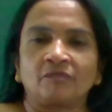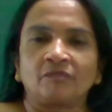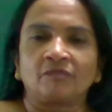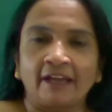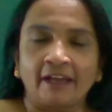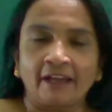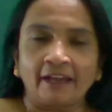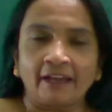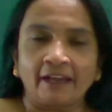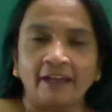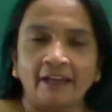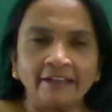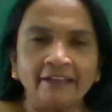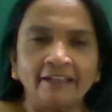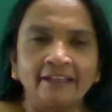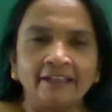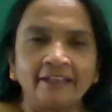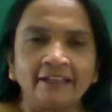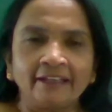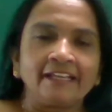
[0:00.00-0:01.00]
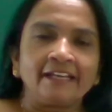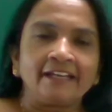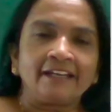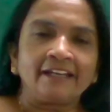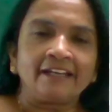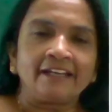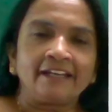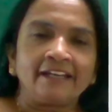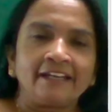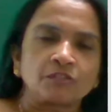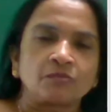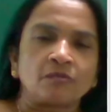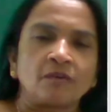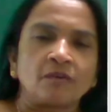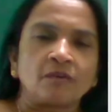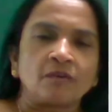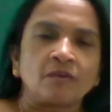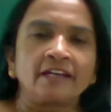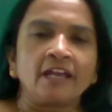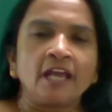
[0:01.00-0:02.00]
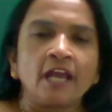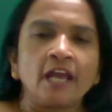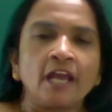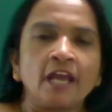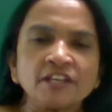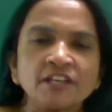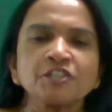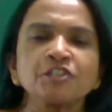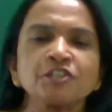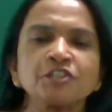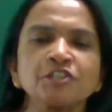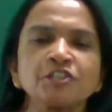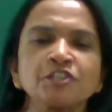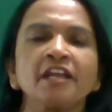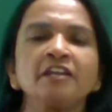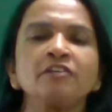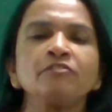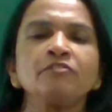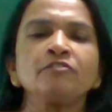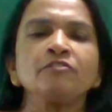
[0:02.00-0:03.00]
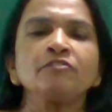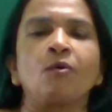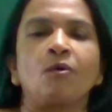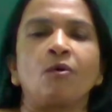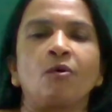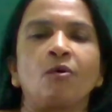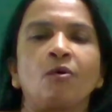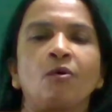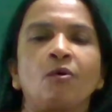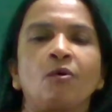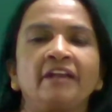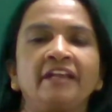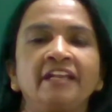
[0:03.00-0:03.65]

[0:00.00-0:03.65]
Right? Then next one. Question form.